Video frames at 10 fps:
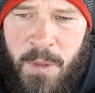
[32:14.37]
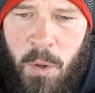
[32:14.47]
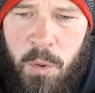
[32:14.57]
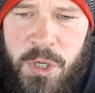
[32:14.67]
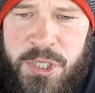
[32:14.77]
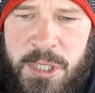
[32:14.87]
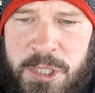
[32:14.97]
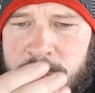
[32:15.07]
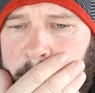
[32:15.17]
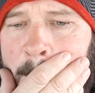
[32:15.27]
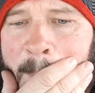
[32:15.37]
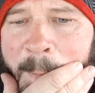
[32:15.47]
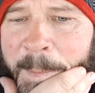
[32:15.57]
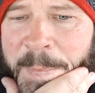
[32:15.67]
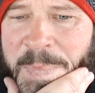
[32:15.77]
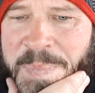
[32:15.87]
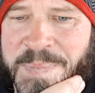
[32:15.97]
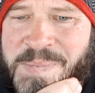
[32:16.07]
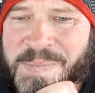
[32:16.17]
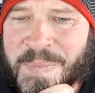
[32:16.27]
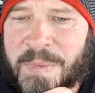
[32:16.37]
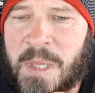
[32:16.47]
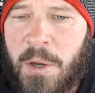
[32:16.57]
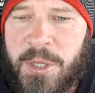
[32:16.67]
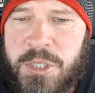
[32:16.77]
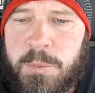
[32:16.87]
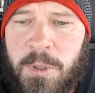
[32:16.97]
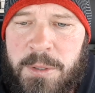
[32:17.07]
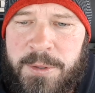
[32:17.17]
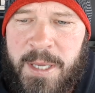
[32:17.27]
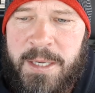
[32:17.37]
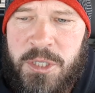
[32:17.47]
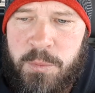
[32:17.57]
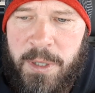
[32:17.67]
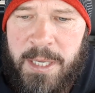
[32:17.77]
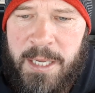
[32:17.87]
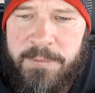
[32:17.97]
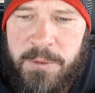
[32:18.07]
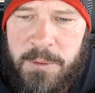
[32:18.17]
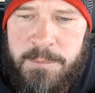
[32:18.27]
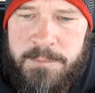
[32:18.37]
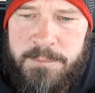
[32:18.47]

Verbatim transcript: Or is this... No, this one then is right after.